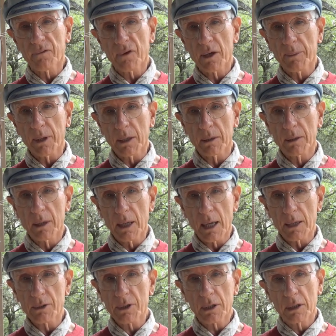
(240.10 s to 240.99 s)
from it
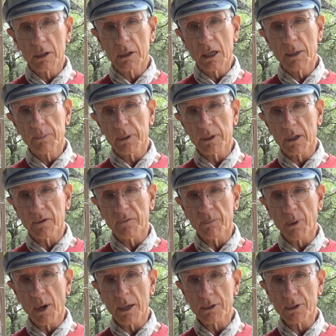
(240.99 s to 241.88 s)
as a contemplative
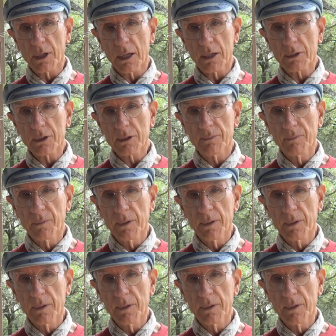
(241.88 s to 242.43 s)
process,